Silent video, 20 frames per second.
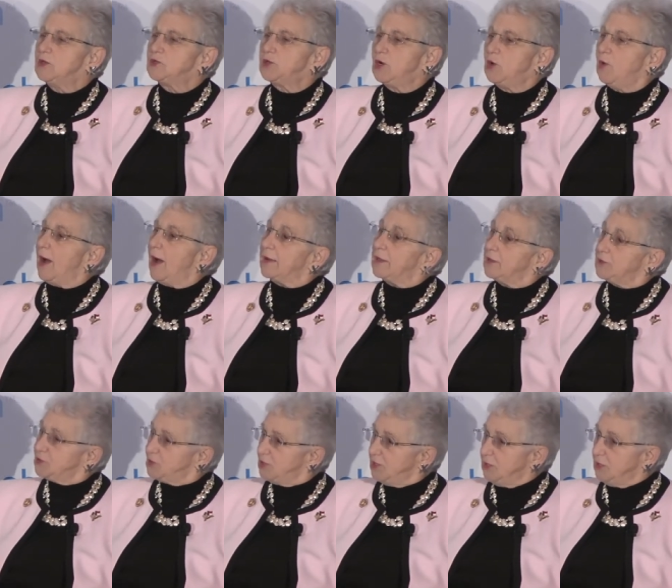So I
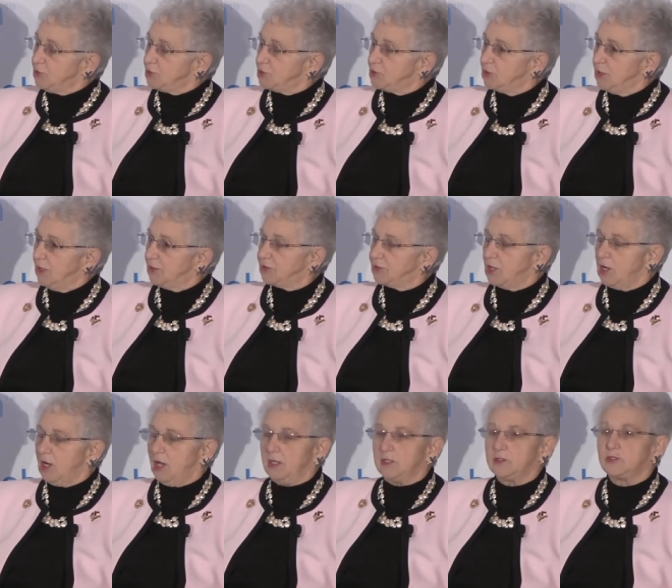could teach at the
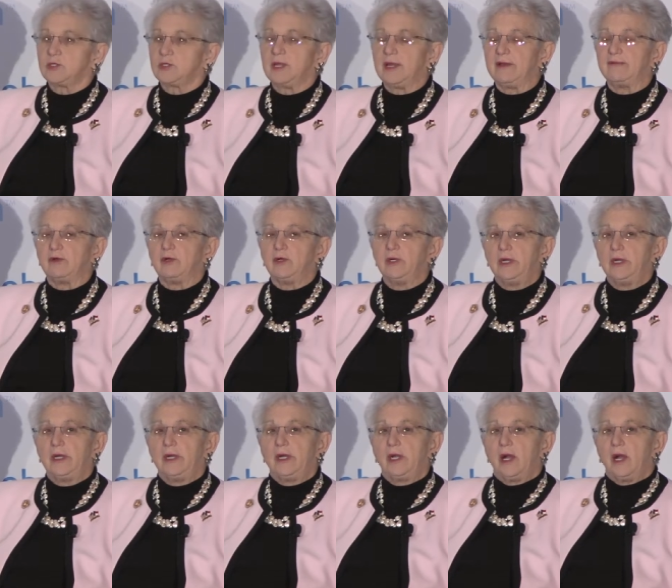college level.
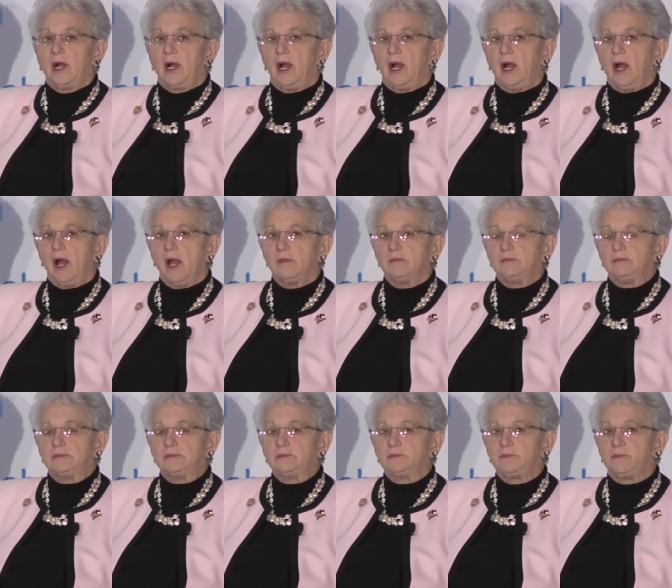Uh,
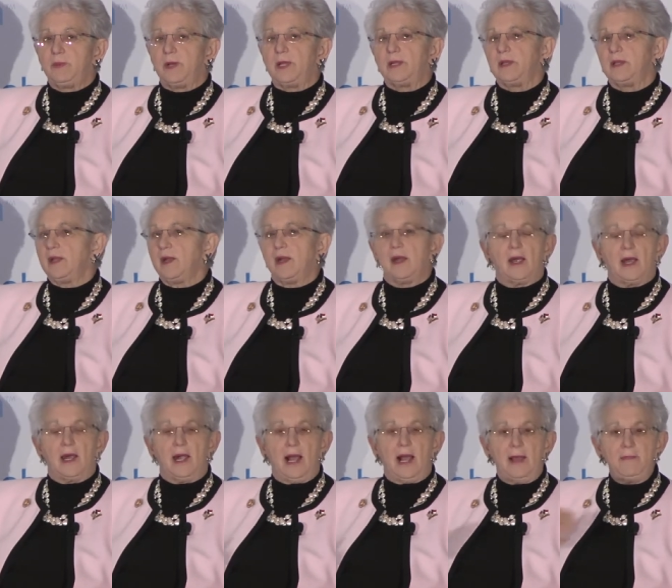but
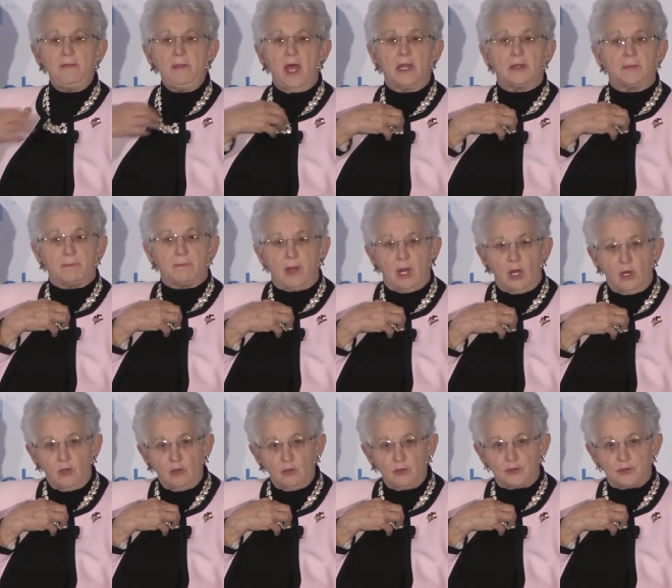I'm not
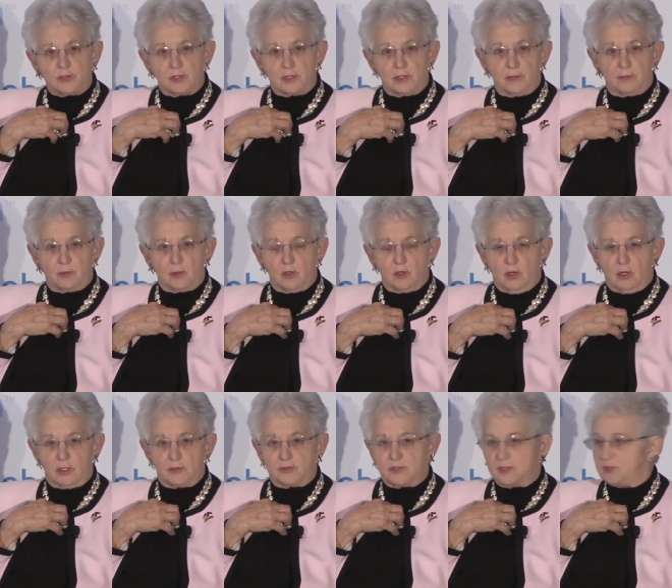opposed to liberal
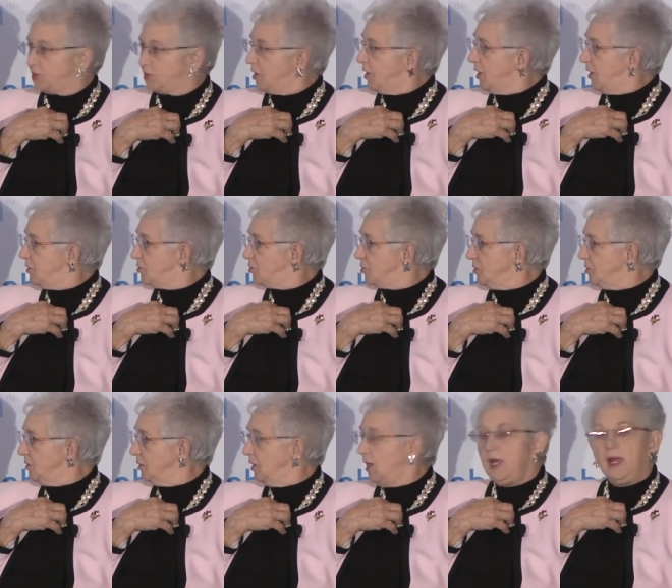arts education.
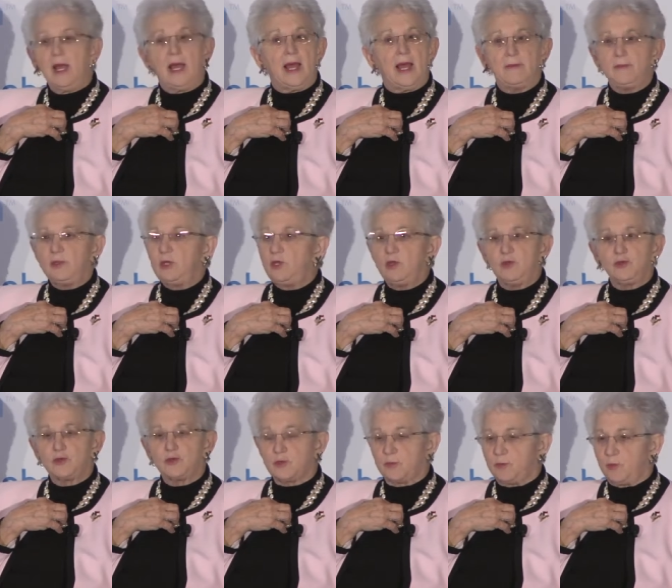I'm a
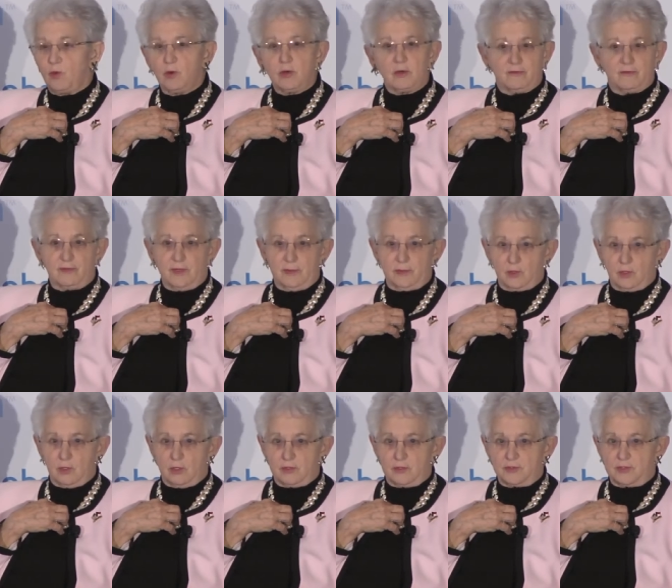huge supporter of
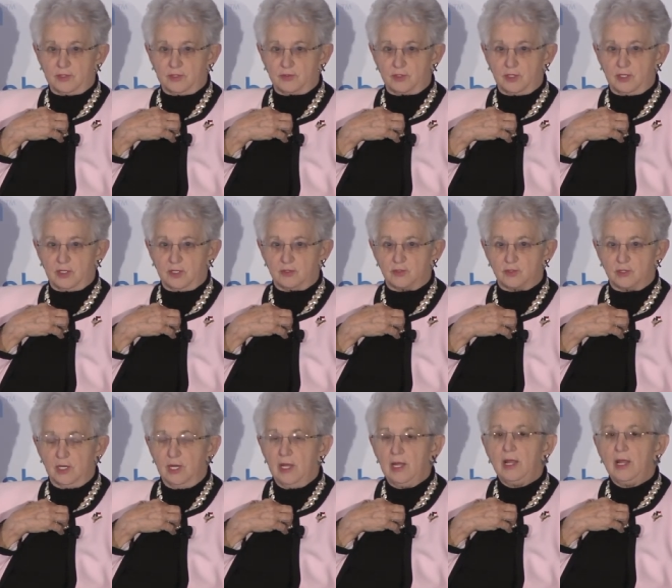liberal arts
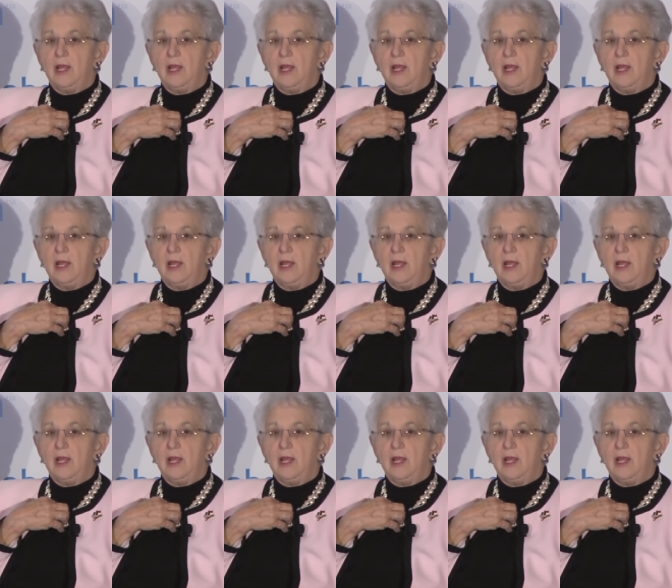education.